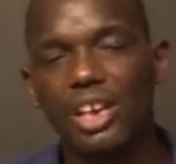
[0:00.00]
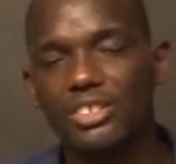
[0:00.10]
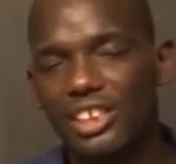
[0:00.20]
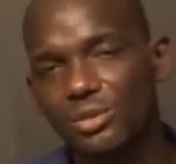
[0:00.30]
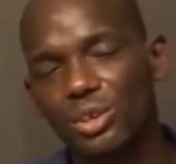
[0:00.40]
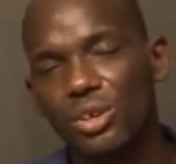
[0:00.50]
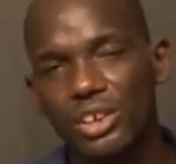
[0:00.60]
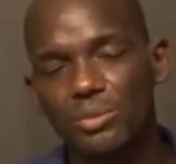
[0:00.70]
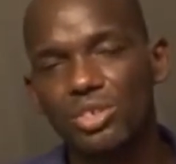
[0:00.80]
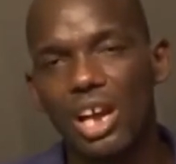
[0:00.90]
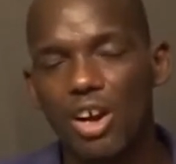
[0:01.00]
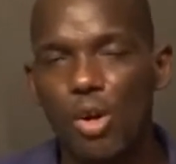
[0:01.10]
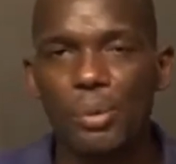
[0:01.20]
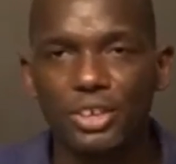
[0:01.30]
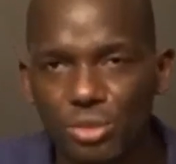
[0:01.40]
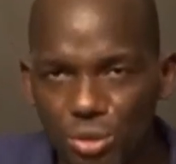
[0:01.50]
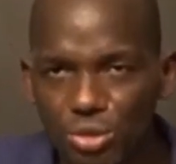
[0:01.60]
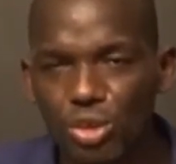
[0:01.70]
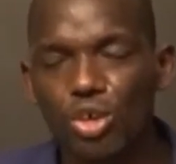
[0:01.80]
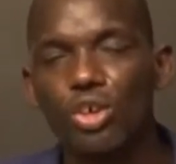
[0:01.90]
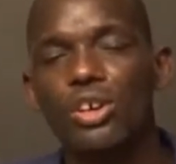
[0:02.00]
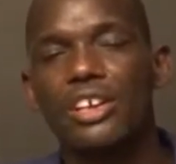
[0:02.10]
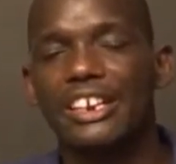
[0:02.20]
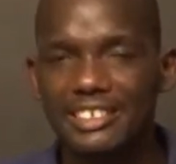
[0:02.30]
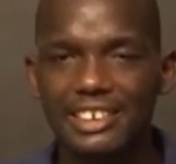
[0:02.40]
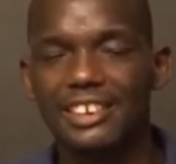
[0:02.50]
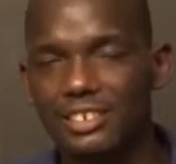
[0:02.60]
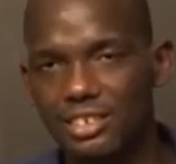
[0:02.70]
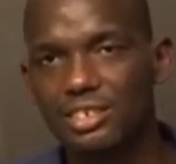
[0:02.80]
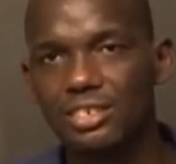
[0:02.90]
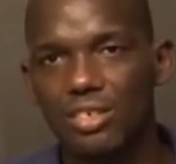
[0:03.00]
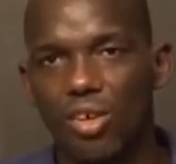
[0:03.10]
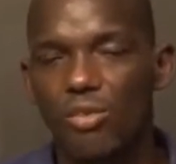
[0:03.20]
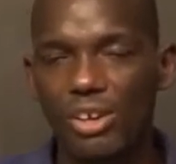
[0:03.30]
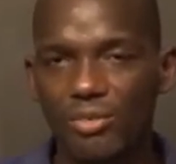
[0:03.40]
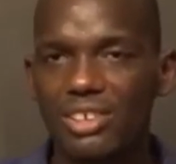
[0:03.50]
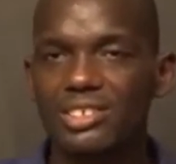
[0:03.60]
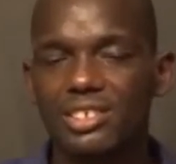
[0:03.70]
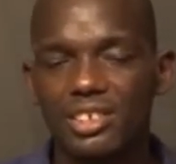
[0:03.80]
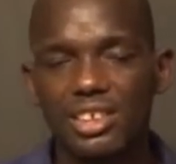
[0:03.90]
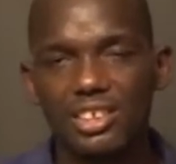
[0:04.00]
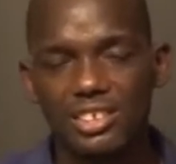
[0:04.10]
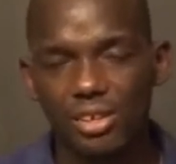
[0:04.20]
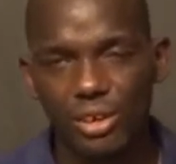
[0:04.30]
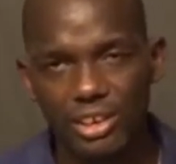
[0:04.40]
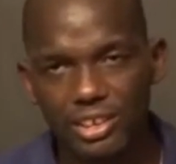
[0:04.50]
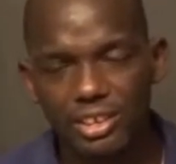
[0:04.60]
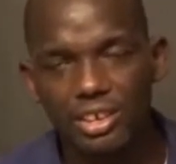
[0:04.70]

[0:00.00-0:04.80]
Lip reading: just we call them open schools or receivers of advanced secondary,